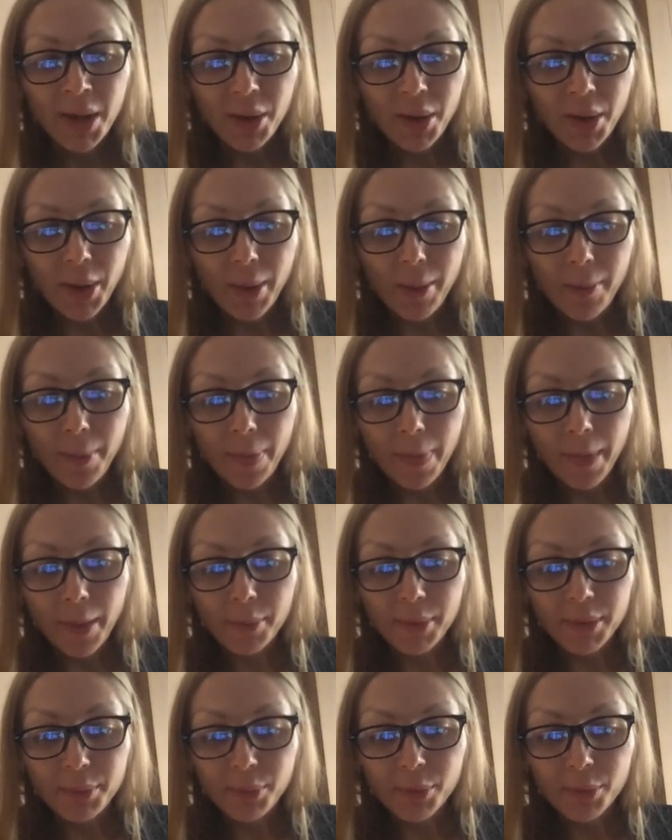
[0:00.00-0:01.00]
Um,
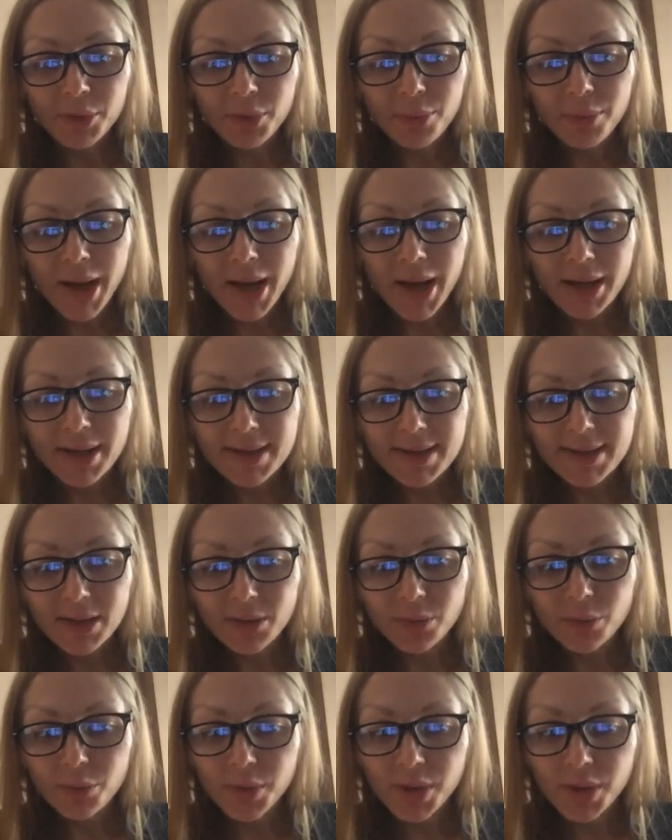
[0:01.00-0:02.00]
but the bottom line is
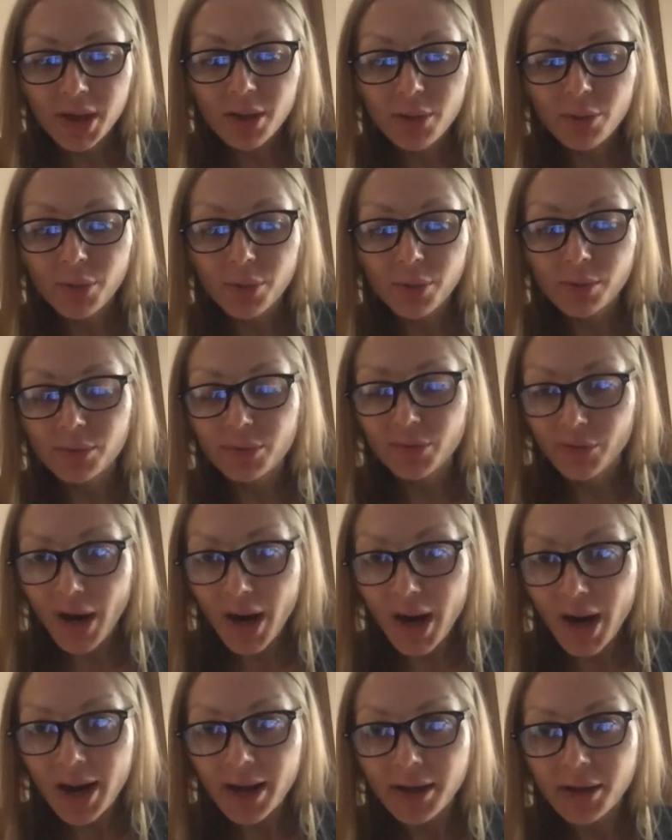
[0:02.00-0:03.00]
that we will
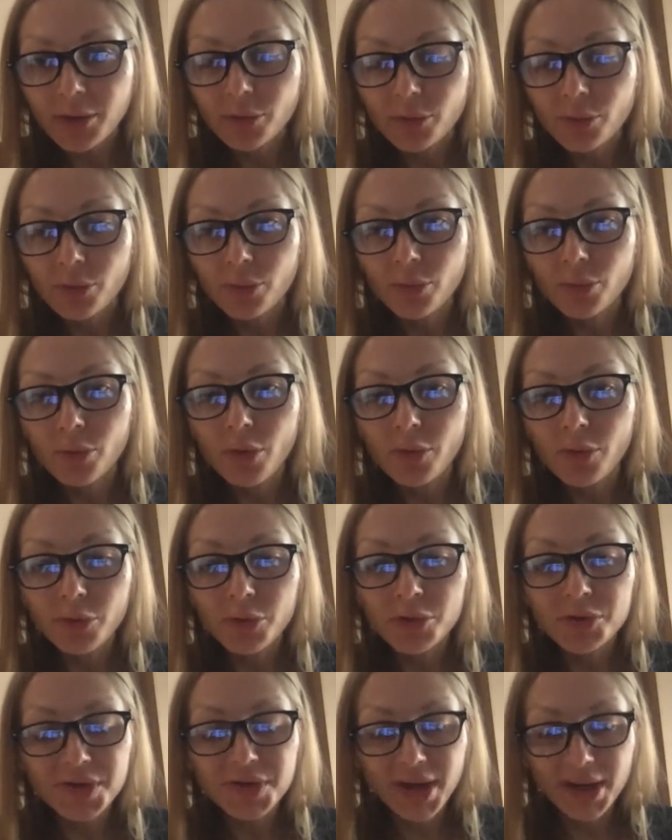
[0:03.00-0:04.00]
try to, of course,